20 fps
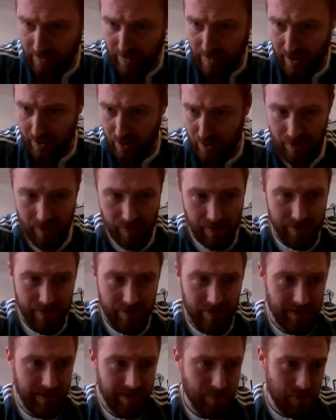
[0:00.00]
but it all still
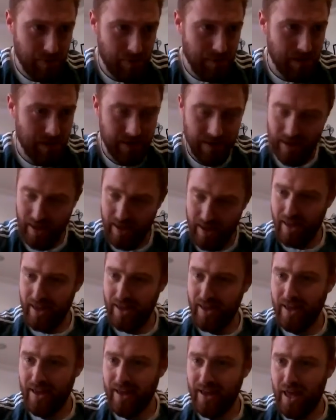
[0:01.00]
seems
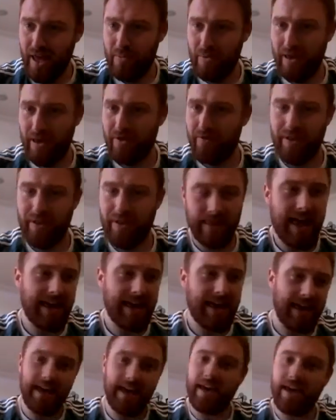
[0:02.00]
a bit of
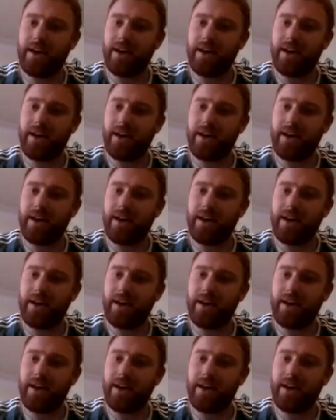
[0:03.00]
lacking